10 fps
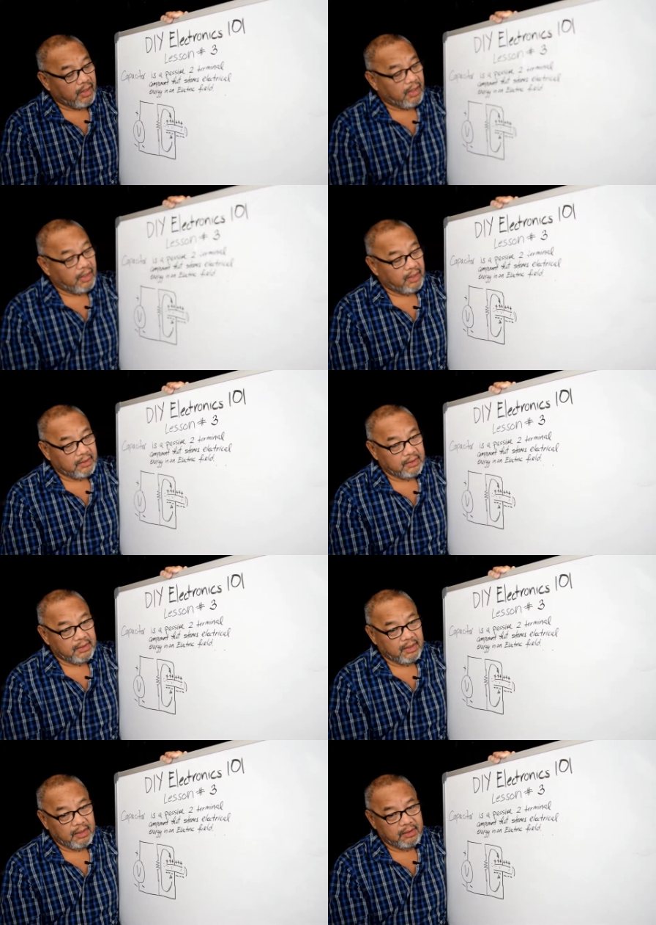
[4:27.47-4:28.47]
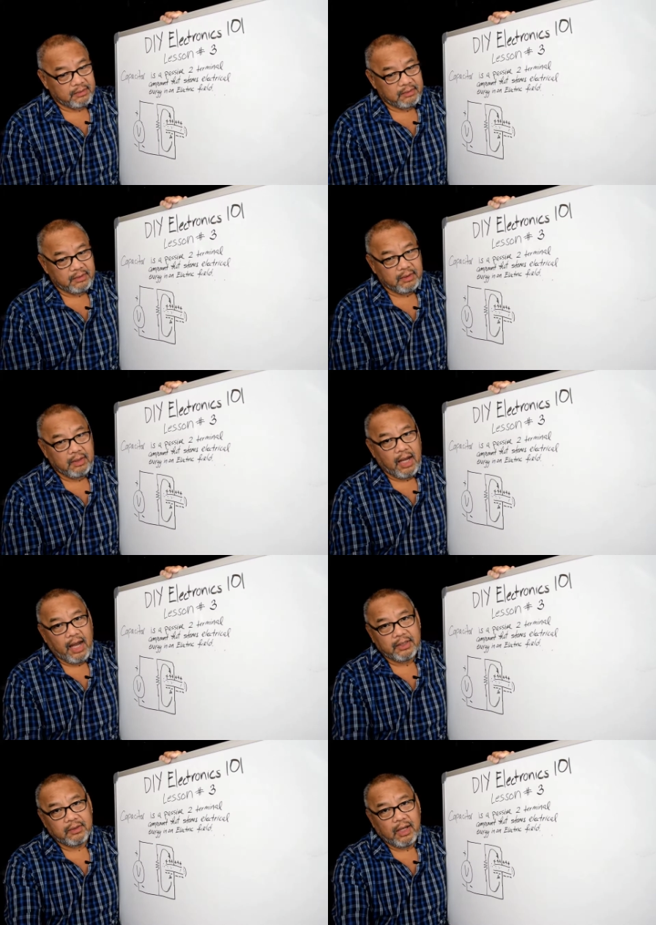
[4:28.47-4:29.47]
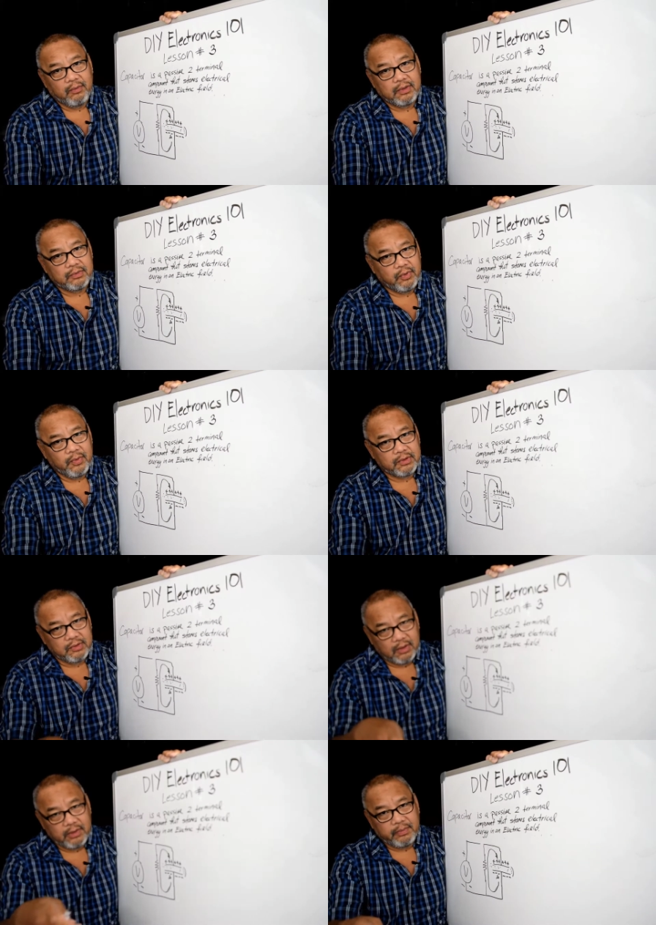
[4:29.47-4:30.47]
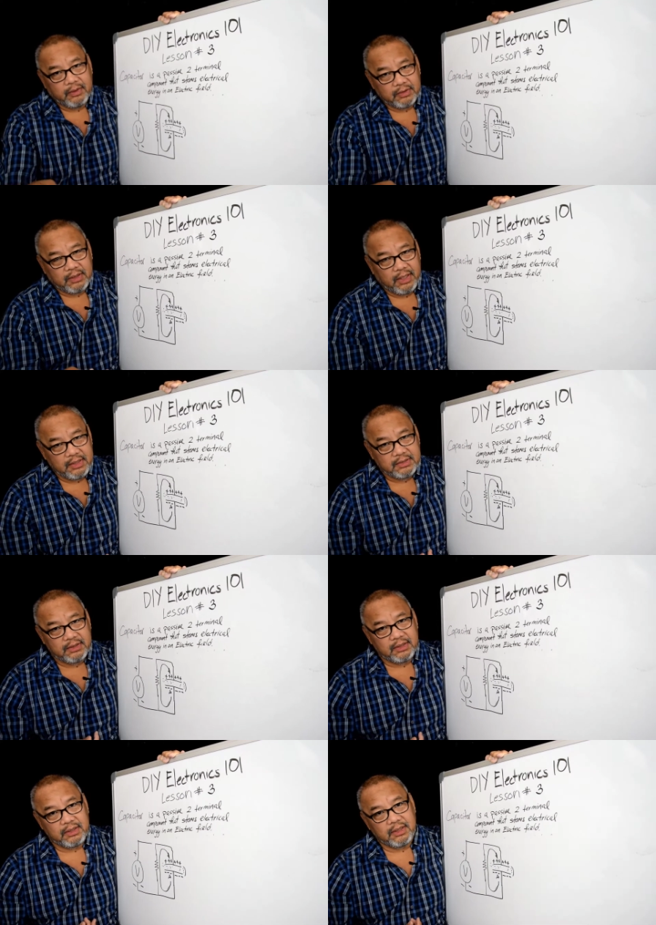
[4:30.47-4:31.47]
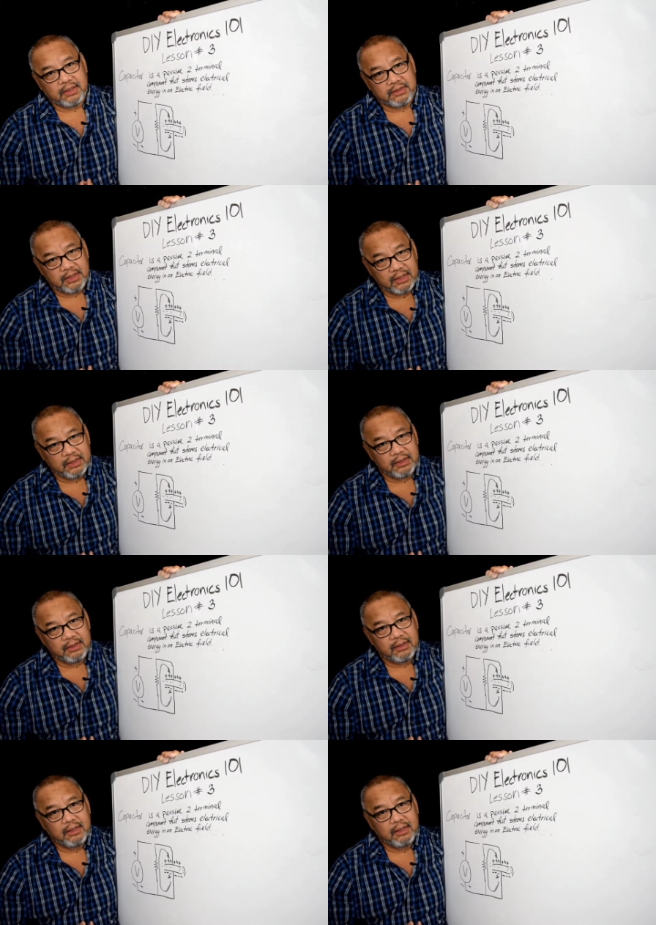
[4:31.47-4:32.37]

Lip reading: And we will talk about an AC signal